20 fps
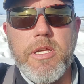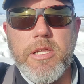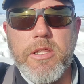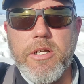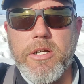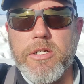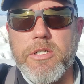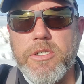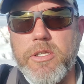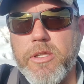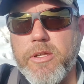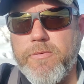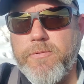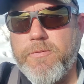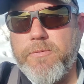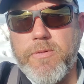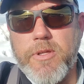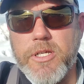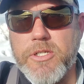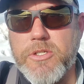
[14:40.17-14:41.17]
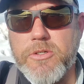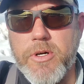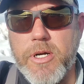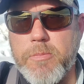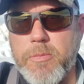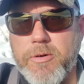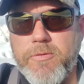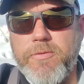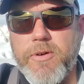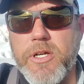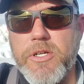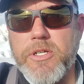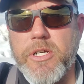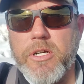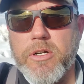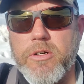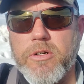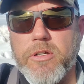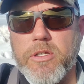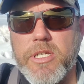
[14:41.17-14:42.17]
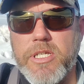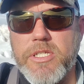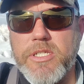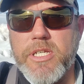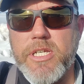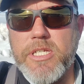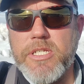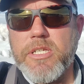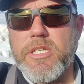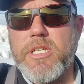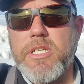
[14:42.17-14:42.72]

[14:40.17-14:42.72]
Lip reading: There's the streamer fishing early season